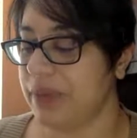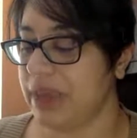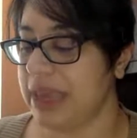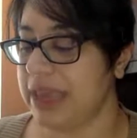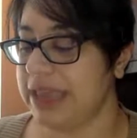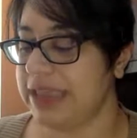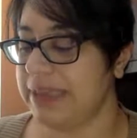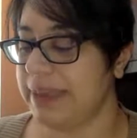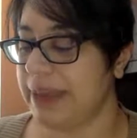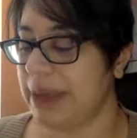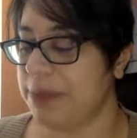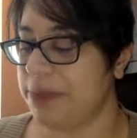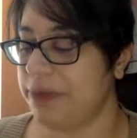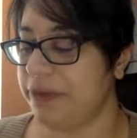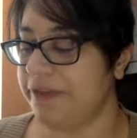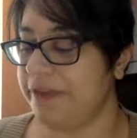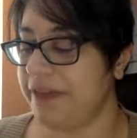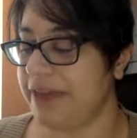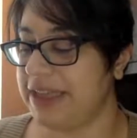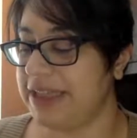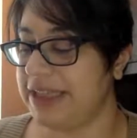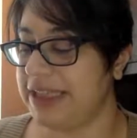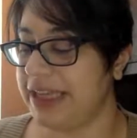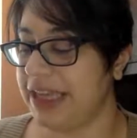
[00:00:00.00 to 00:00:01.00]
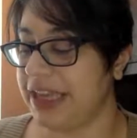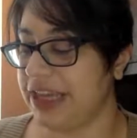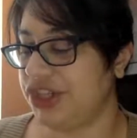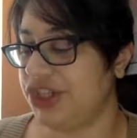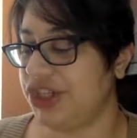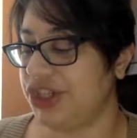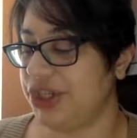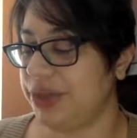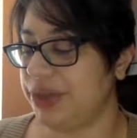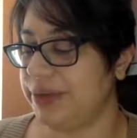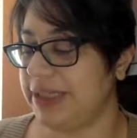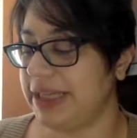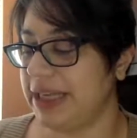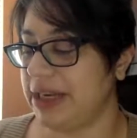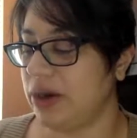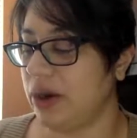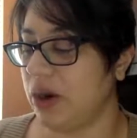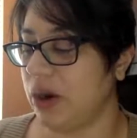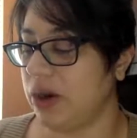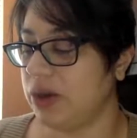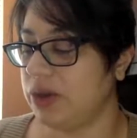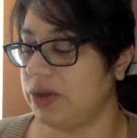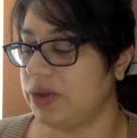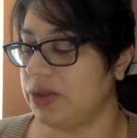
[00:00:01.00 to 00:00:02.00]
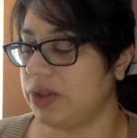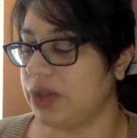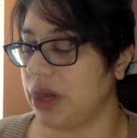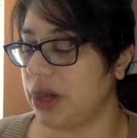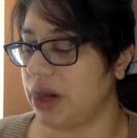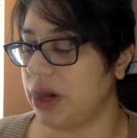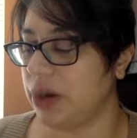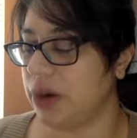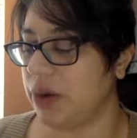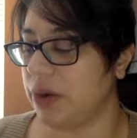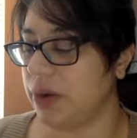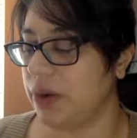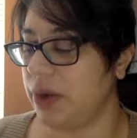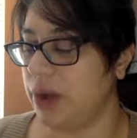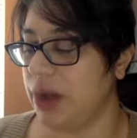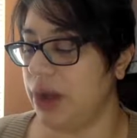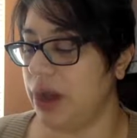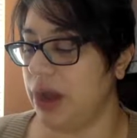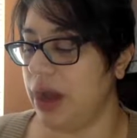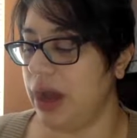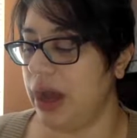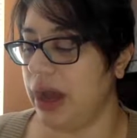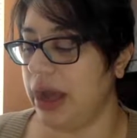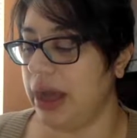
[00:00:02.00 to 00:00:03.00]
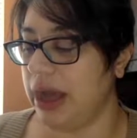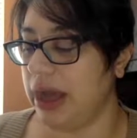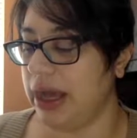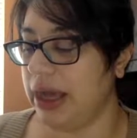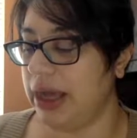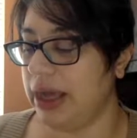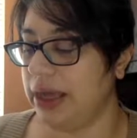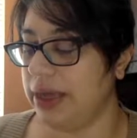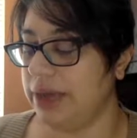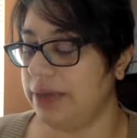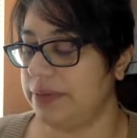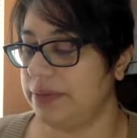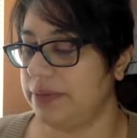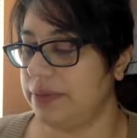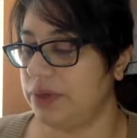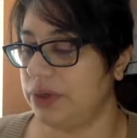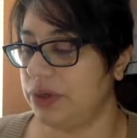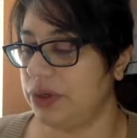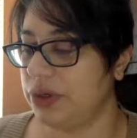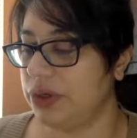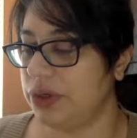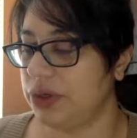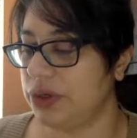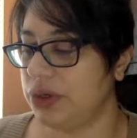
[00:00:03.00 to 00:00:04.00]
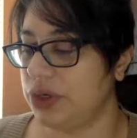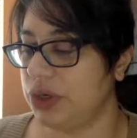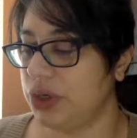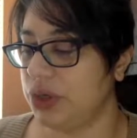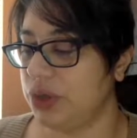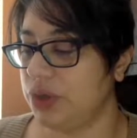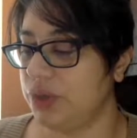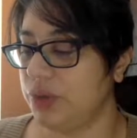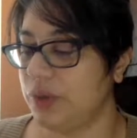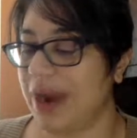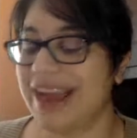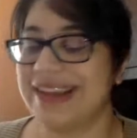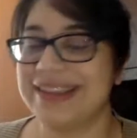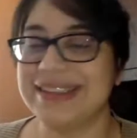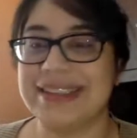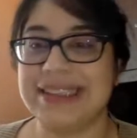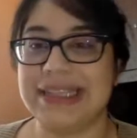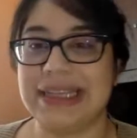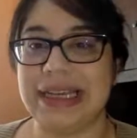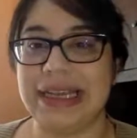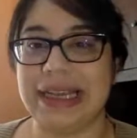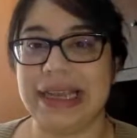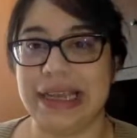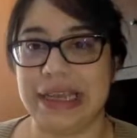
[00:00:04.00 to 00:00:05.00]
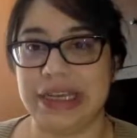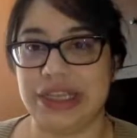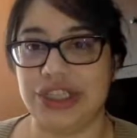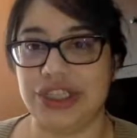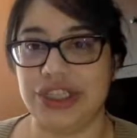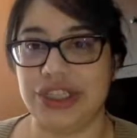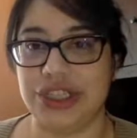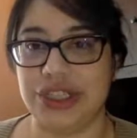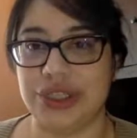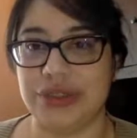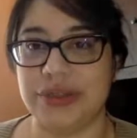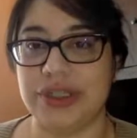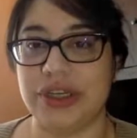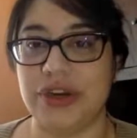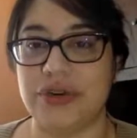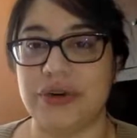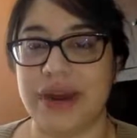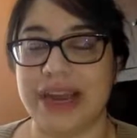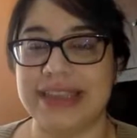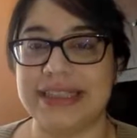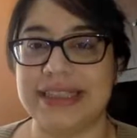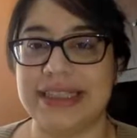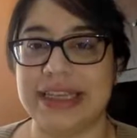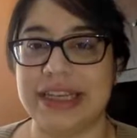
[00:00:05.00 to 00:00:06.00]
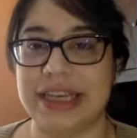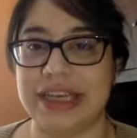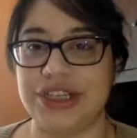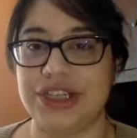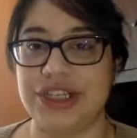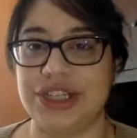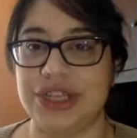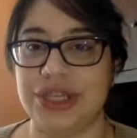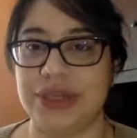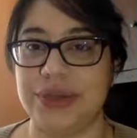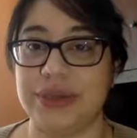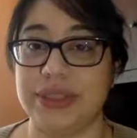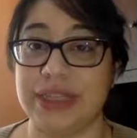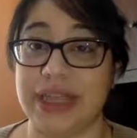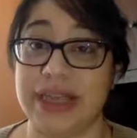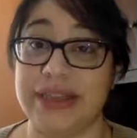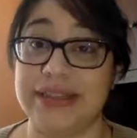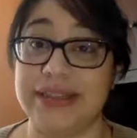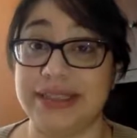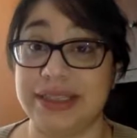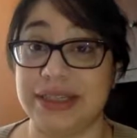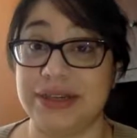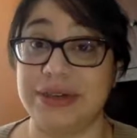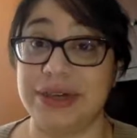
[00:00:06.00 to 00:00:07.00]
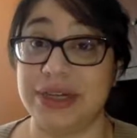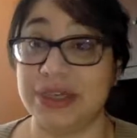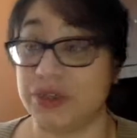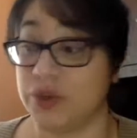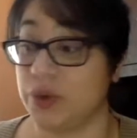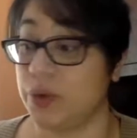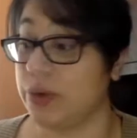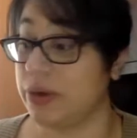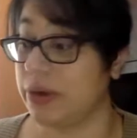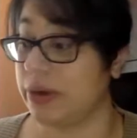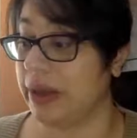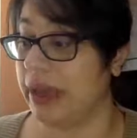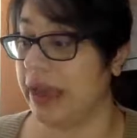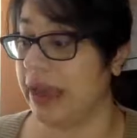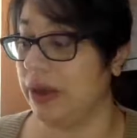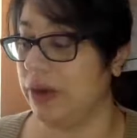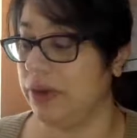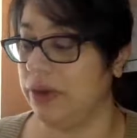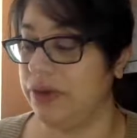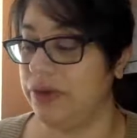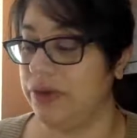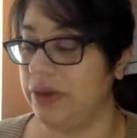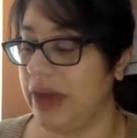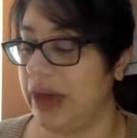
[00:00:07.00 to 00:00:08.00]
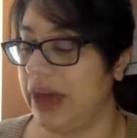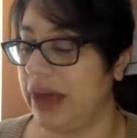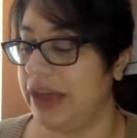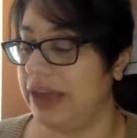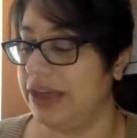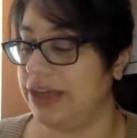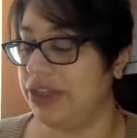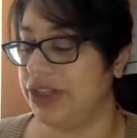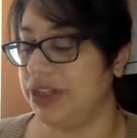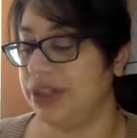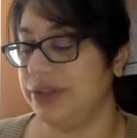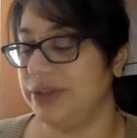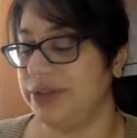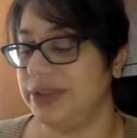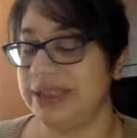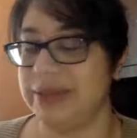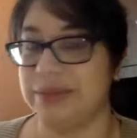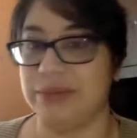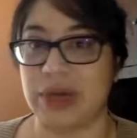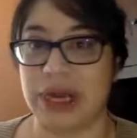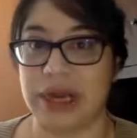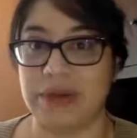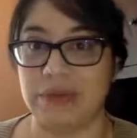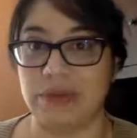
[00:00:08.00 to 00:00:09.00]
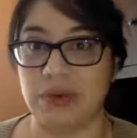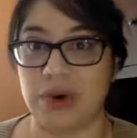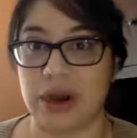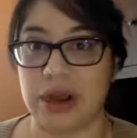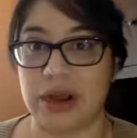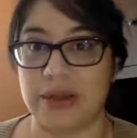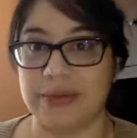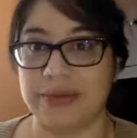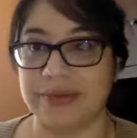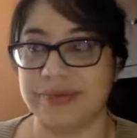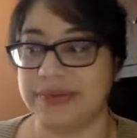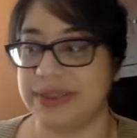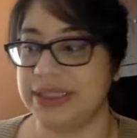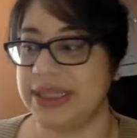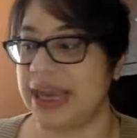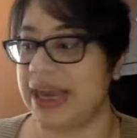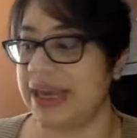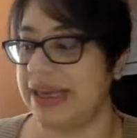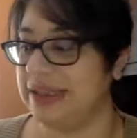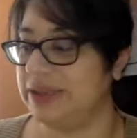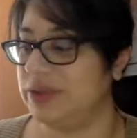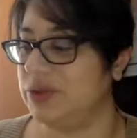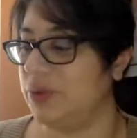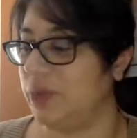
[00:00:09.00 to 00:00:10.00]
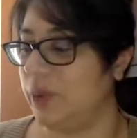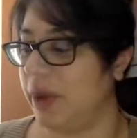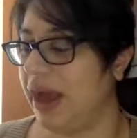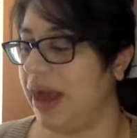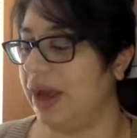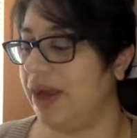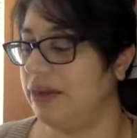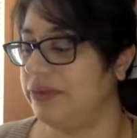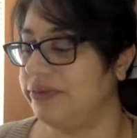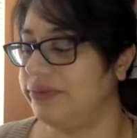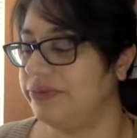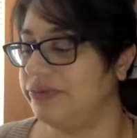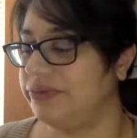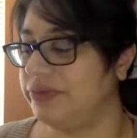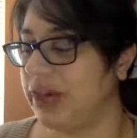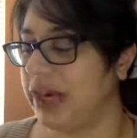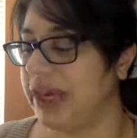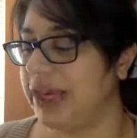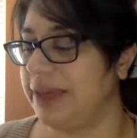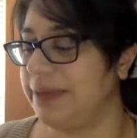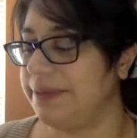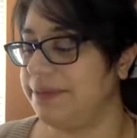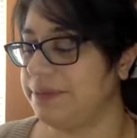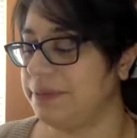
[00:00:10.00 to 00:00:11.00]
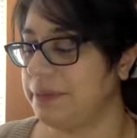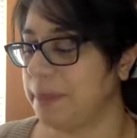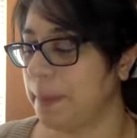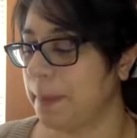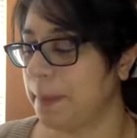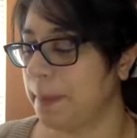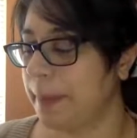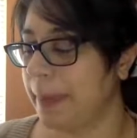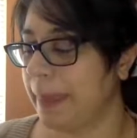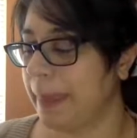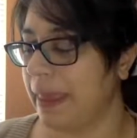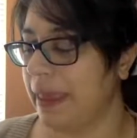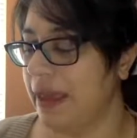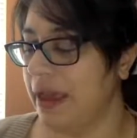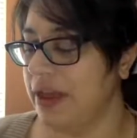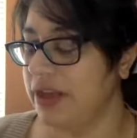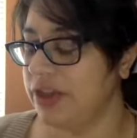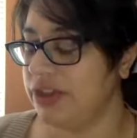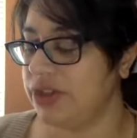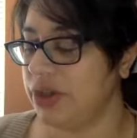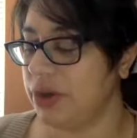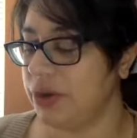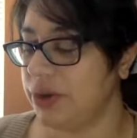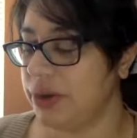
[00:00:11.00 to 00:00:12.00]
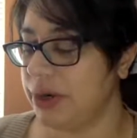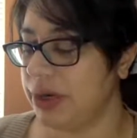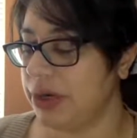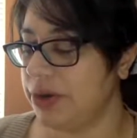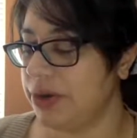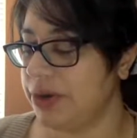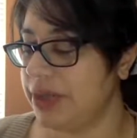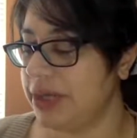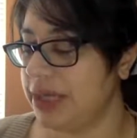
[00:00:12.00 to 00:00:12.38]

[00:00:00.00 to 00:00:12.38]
Is about preventing issues and also uh, correcting issues like serious oral health issues and problems as well, right? So critical